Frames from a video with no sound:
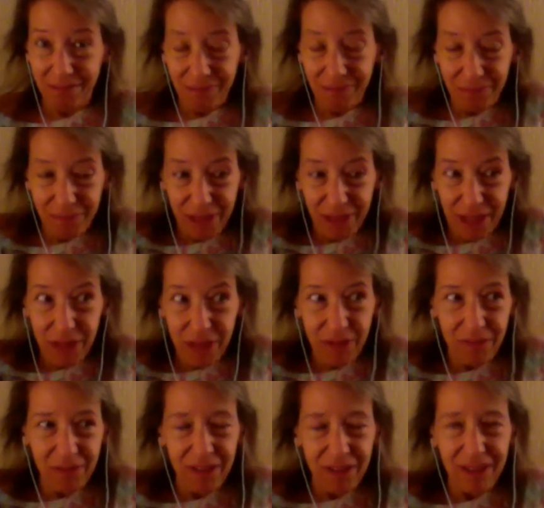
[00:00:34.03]

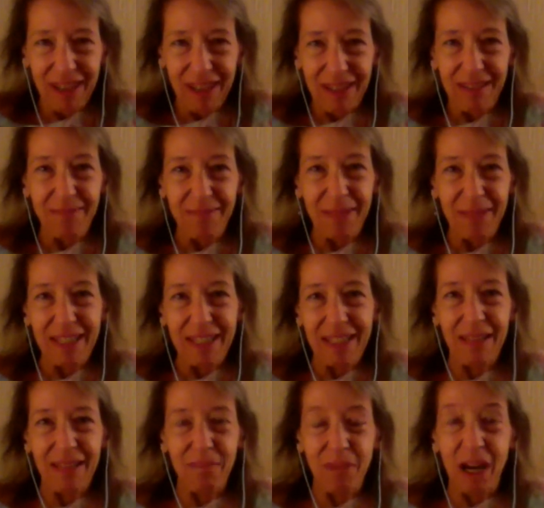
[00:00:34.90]
pleasurable thing,
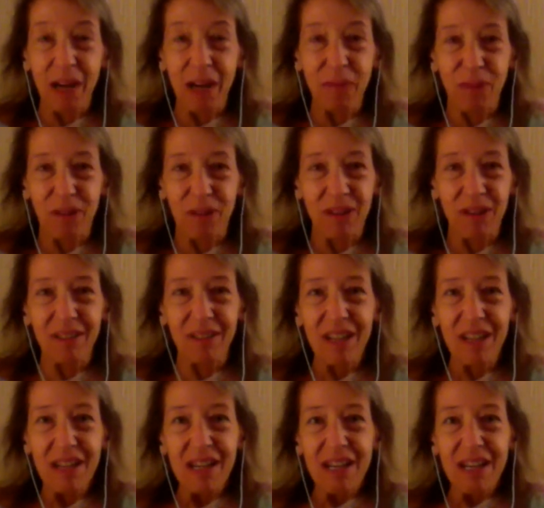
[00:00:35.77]
because in my world,
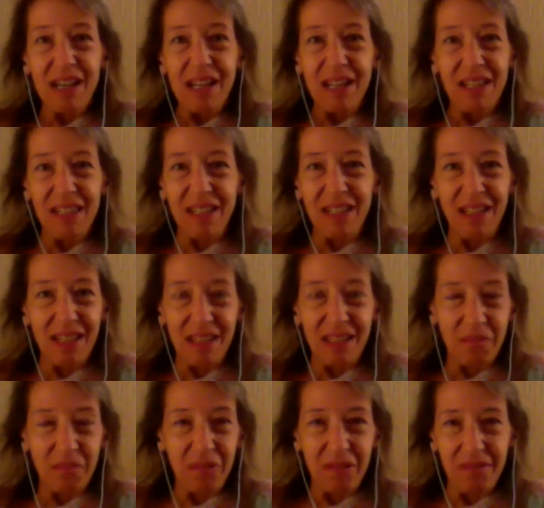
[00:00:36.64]
it's
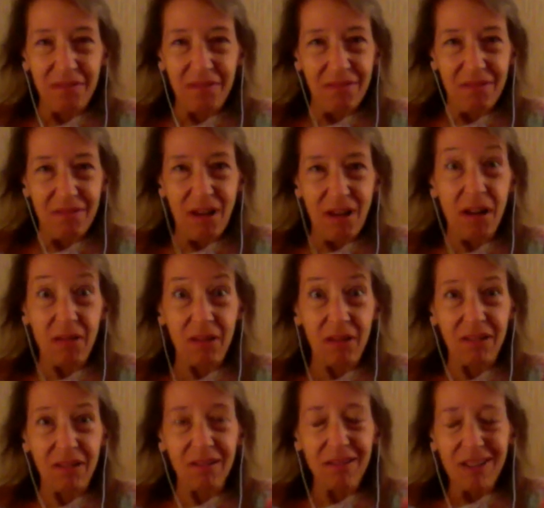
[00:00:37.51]
nothing but
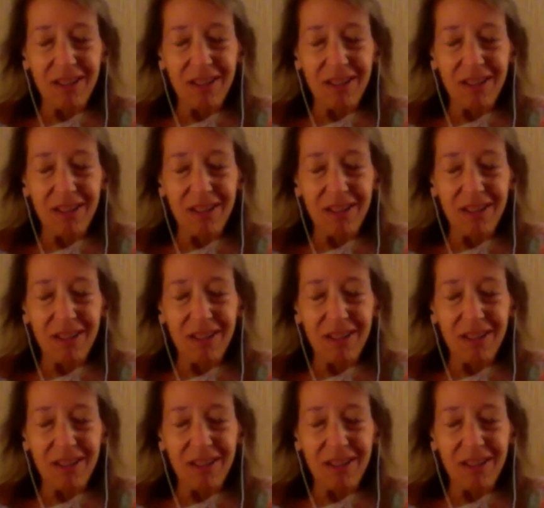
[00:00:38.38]
horror.